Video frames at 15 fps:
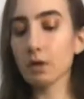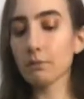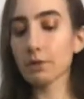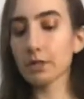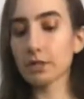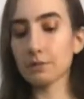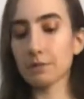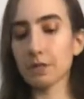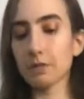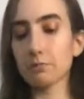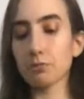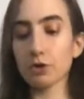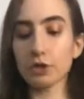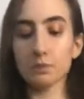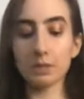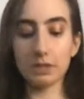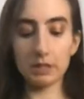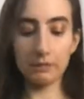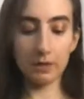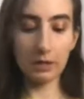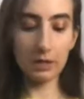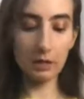I'm going to speak more
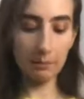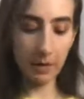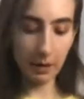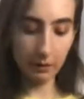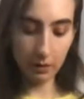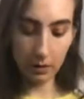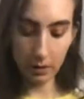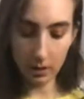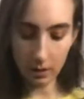specifically about